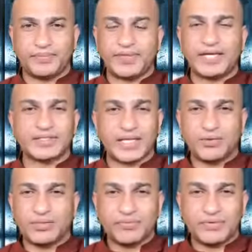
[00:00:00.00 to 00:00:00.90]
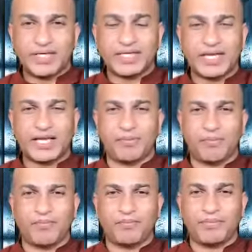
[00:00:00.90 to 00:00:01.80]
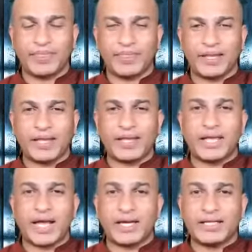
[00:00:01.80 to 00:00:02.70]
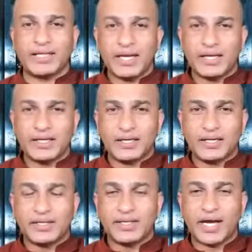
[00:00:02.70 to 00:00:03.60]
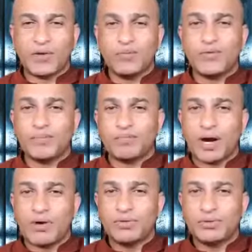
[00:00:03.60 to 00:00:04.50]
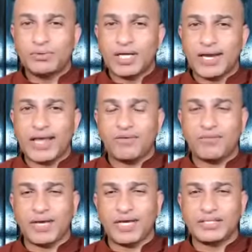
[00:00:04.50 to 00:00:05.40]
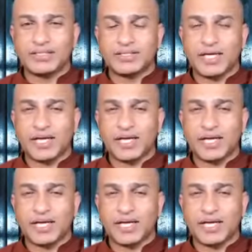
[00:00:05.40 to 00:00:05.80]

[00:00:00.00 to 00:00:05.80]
That's how the word came. And then now we bound to the language